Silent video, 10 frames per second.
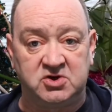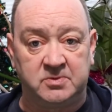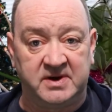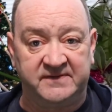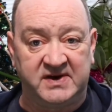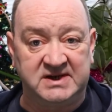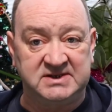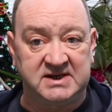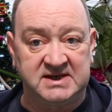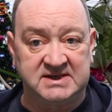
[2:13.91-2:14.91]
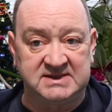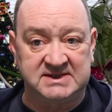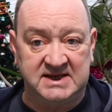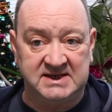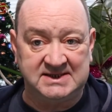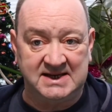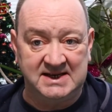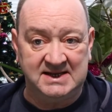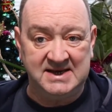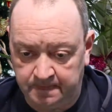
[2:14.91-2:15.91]
on my face so you can see it
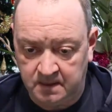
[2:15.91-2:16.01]
clearly.